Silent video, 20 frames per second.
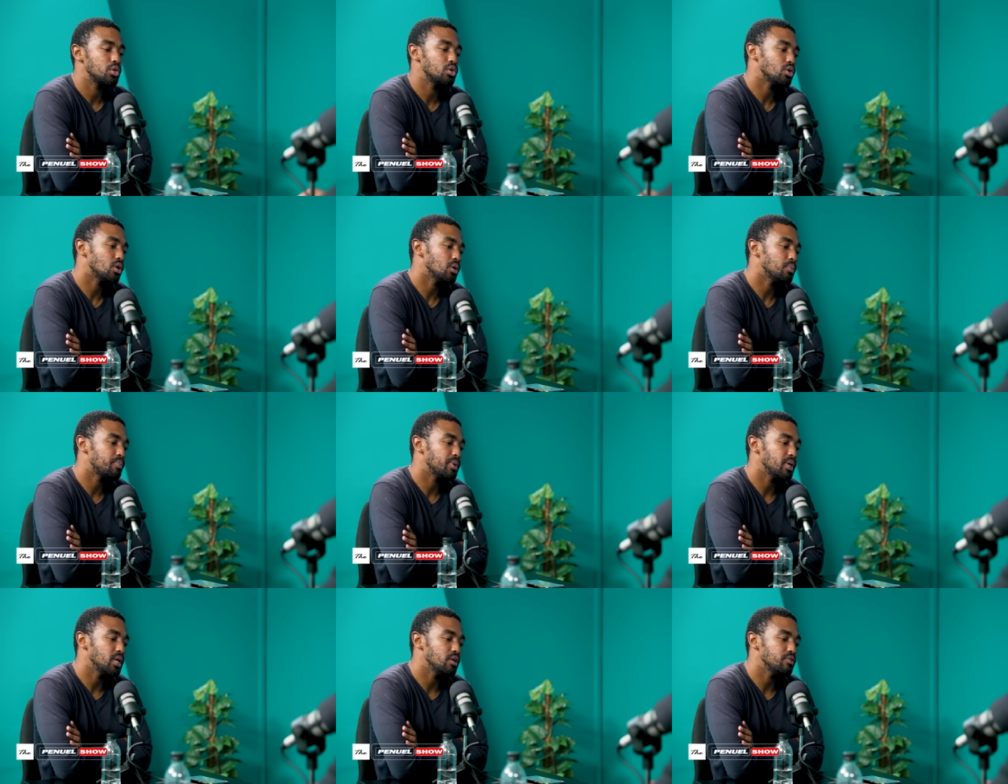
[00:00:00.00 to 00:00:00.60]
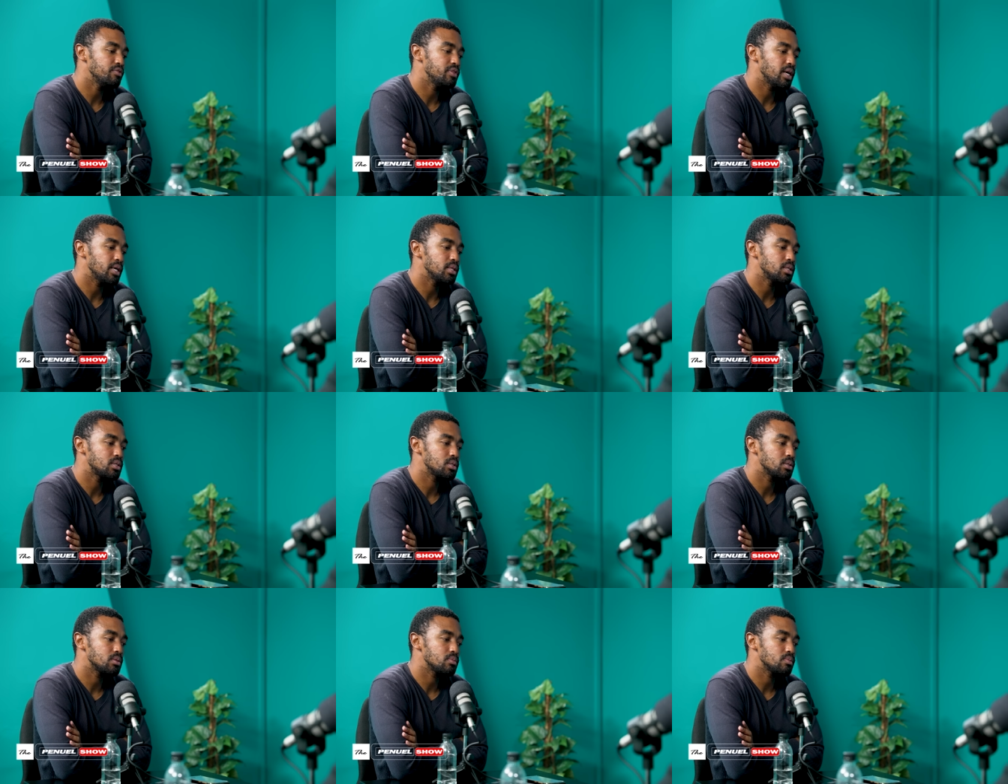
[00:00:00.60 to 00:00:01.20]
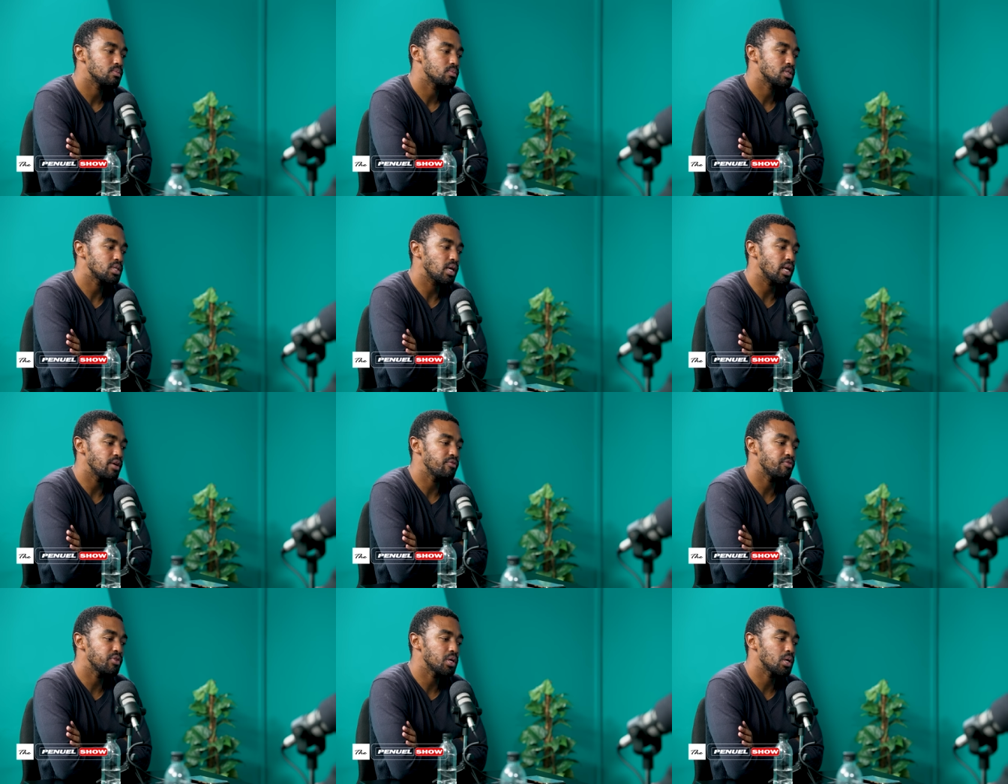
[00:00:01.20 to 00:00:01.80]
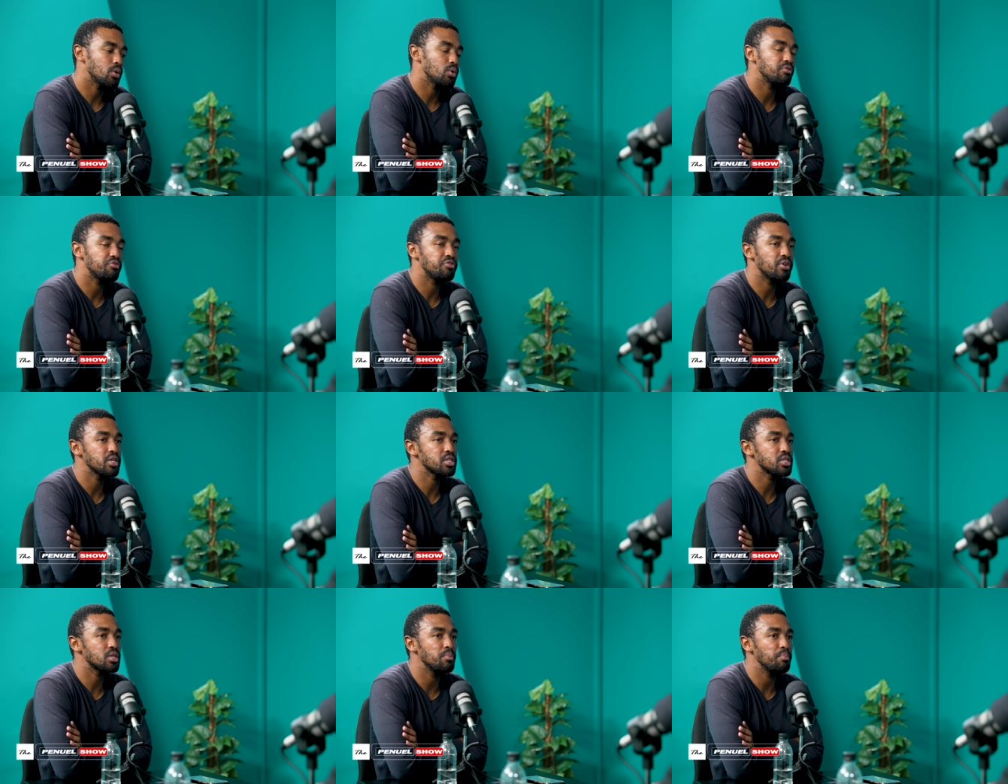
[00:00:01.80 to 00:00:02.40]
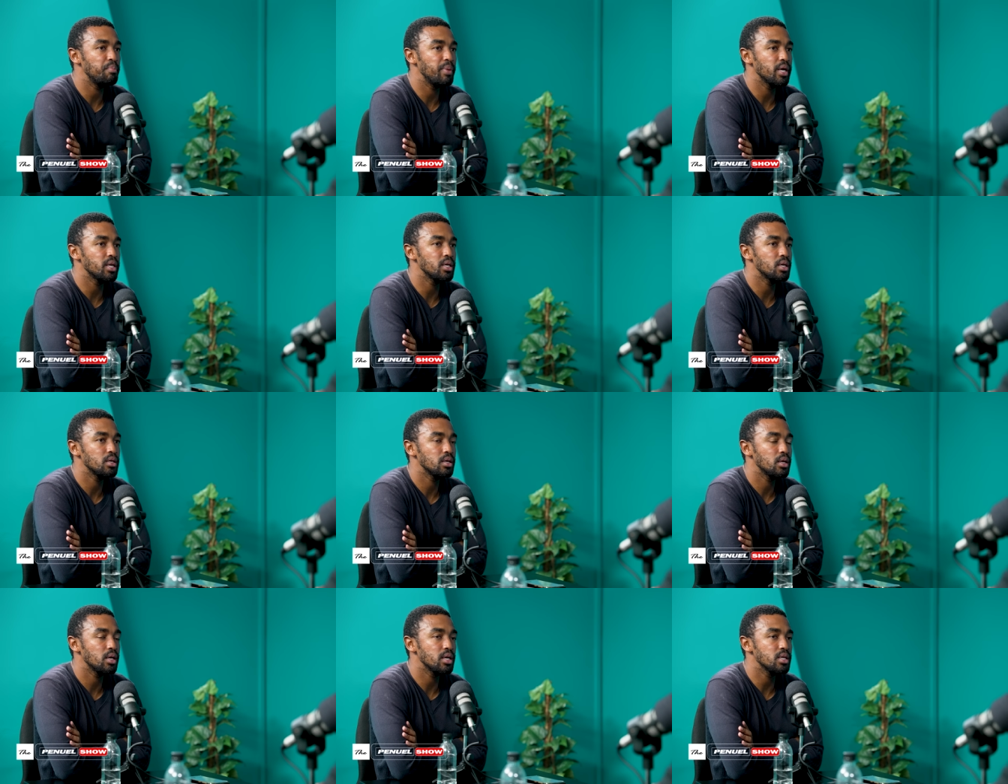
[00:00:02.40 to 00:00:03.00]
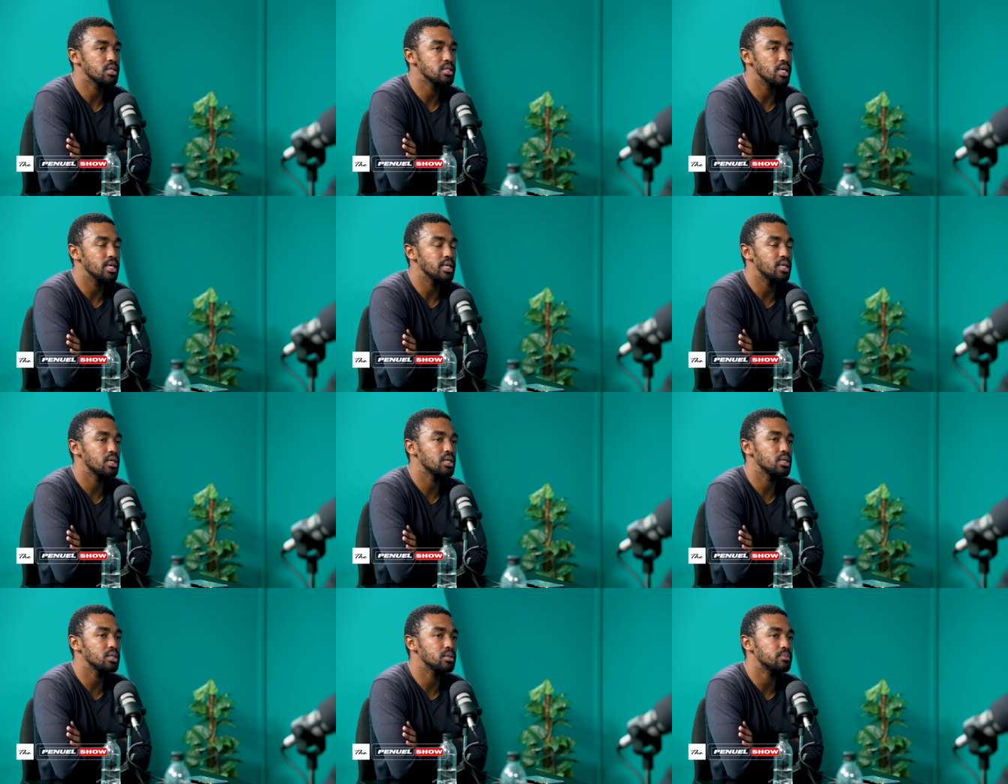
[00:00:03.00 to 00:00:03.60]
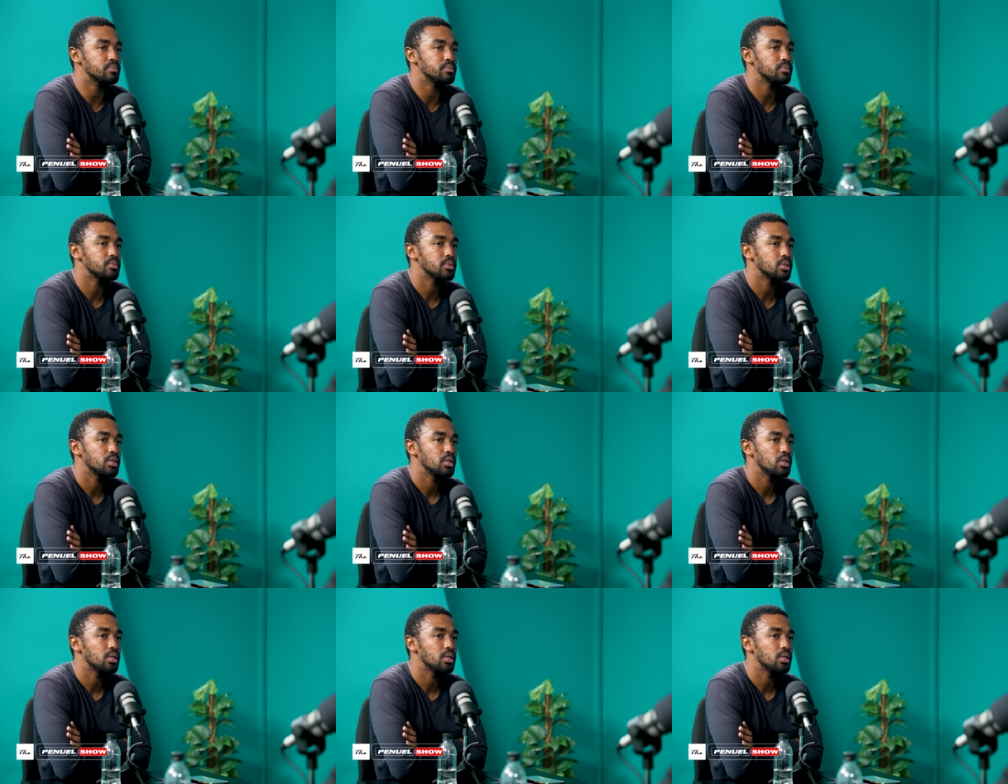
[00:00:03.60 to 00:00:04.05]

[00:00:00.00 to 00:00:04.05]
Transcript: you not believe that South Africa would function better as a kingdom